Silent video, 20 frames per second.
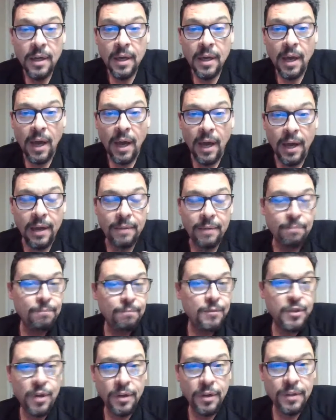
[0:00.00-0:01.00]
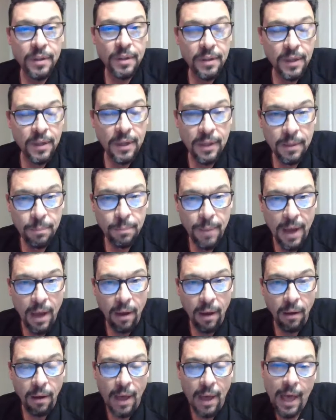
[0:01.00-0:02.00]
I start to think
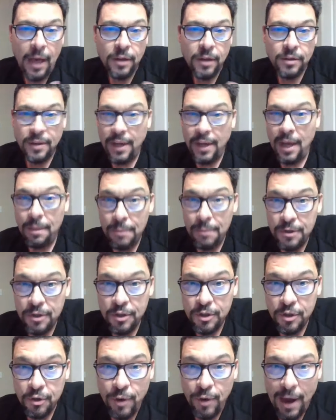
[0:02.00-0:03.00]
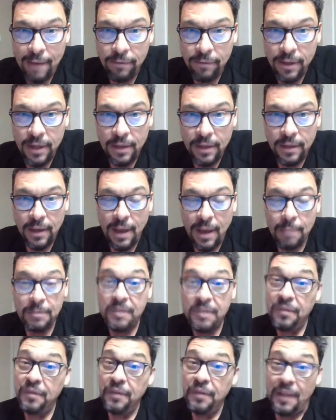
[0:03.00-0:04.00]
about actually how much traveling, how many
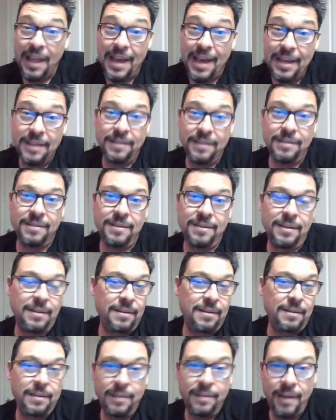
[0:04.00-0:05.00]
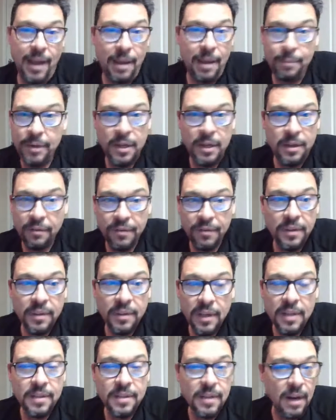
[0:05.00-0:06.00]
flights, and how many different
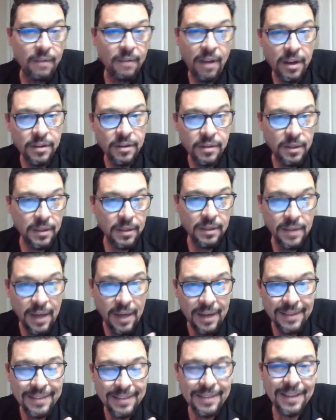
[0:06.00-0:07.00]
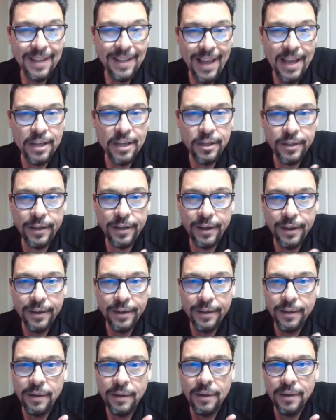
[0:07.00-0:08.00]
things that I've actually done in the last
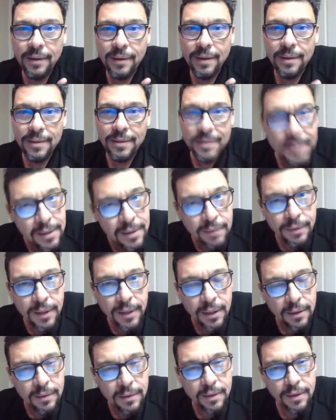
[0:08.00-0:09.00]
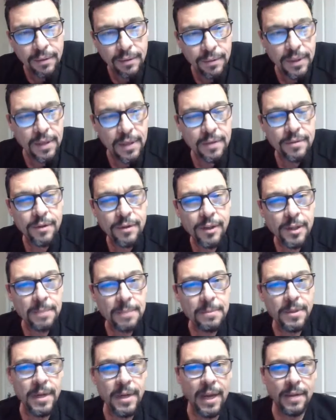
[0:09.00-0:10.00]
year, considering the unique
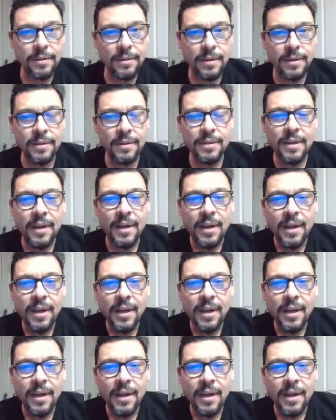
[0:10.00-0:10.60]
circumstances.